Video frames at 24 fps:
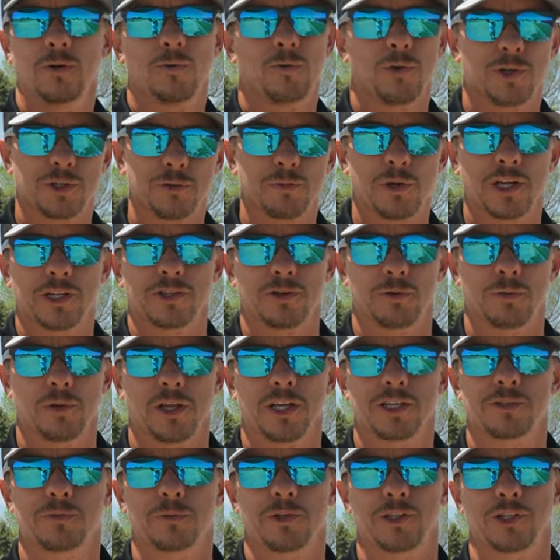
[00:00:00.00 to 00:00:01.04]
which makes
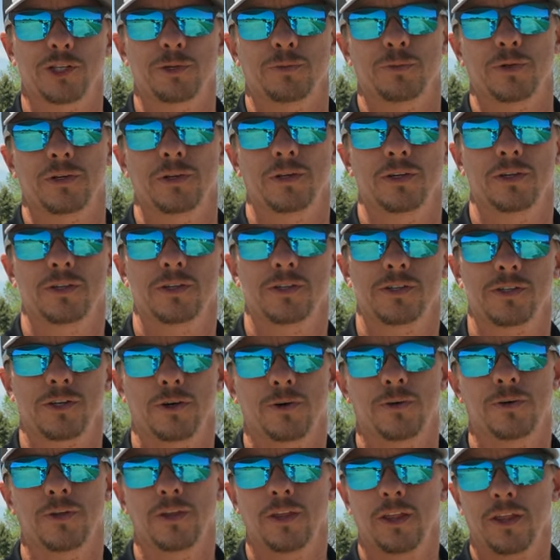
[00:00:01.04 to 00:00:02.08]
replacement cheaper.
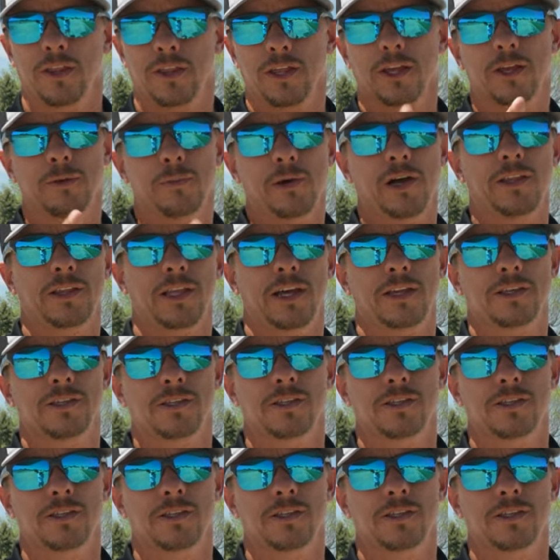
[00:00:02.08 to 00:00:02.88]
So think about that